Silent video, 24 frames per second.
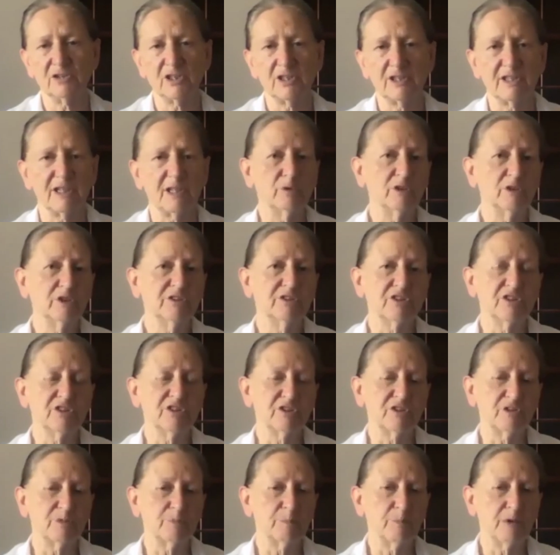they will
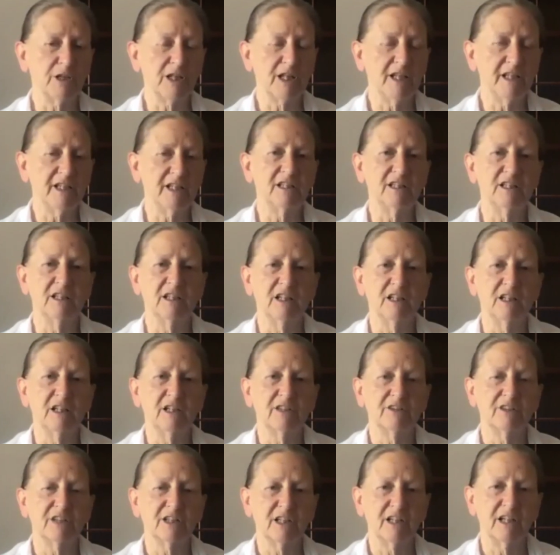display
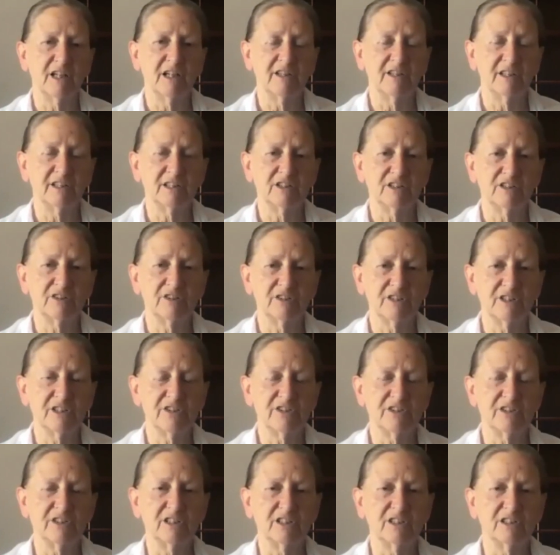the
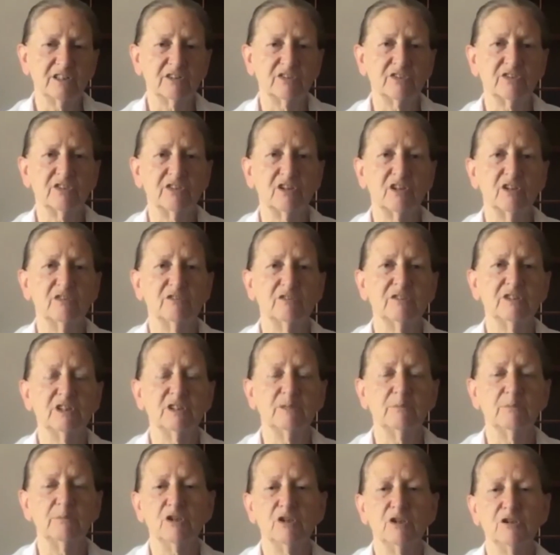characteristics of an
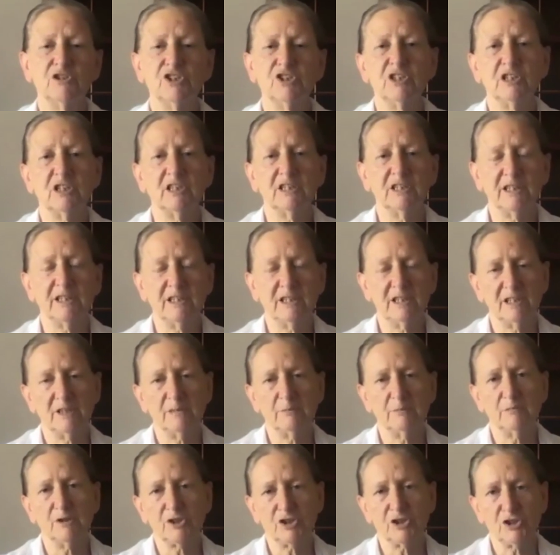emotionally
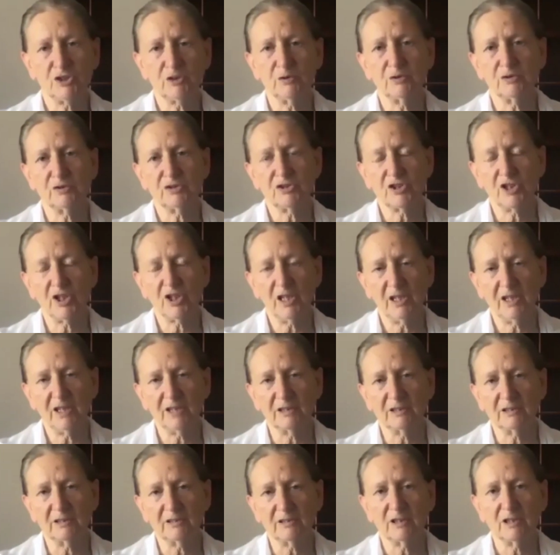immature
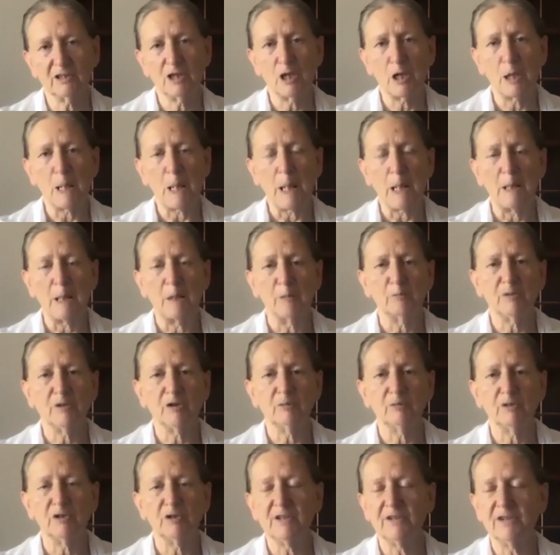child.
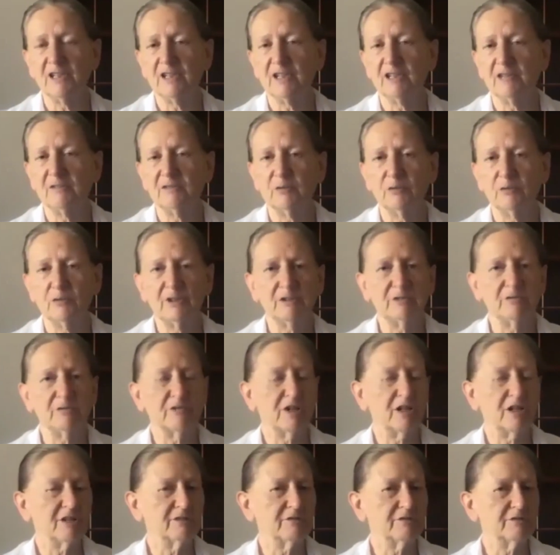But when they're
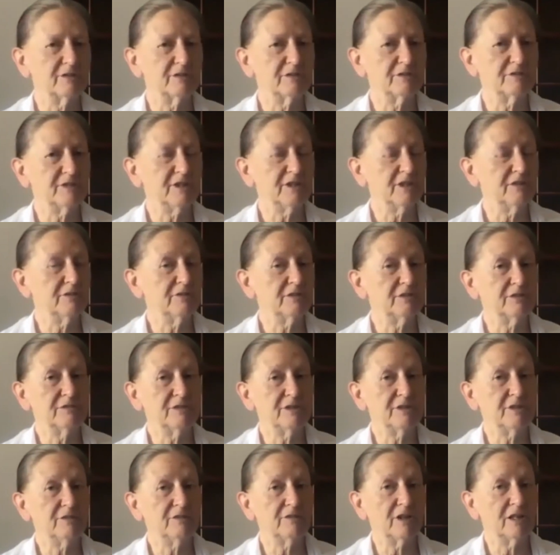45, 50,
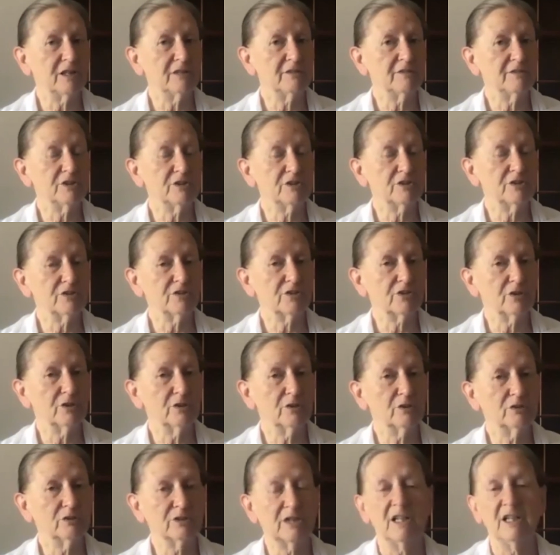55 years
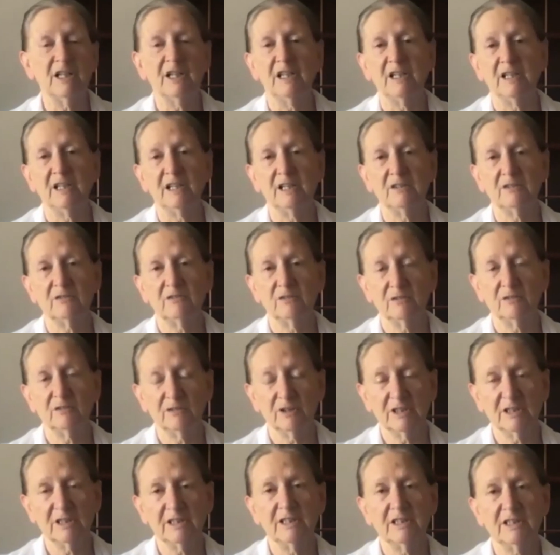old, it
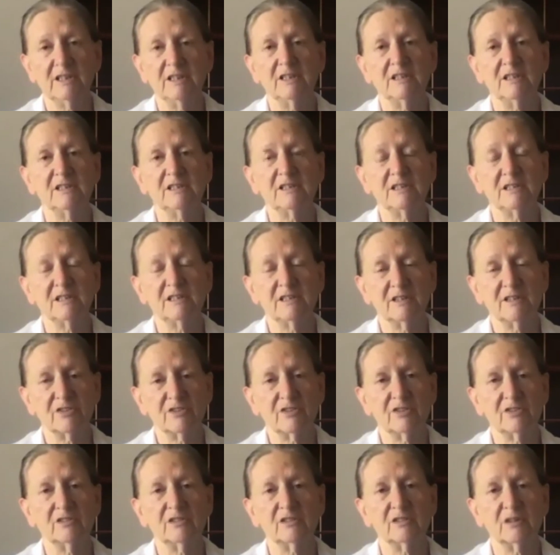really
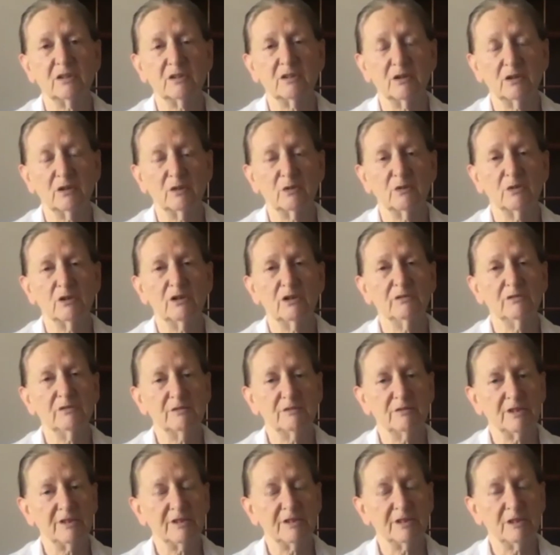doesn't go over
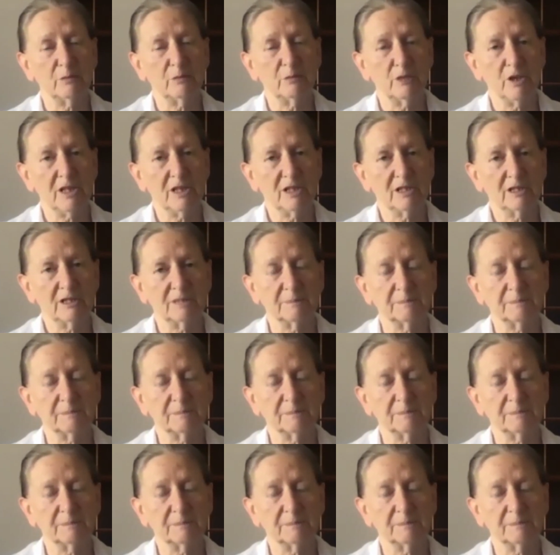very well.